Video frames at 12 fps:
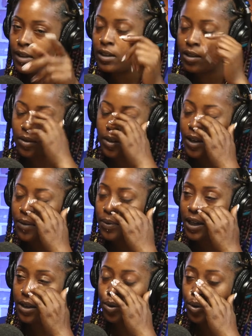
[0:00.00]
So yeah, we
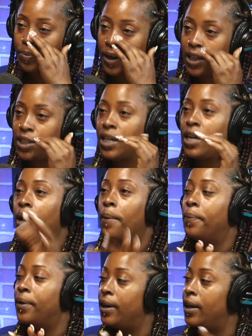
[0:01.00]
got a cool match.
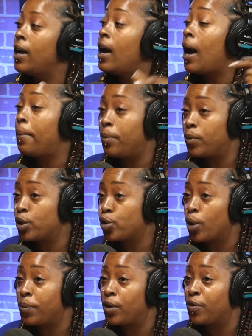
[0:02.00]
But I've been with a
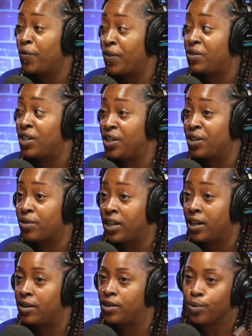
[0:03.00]
Scorpio for 15 years right
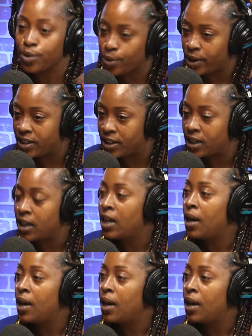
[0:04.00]
now, so it's crazy.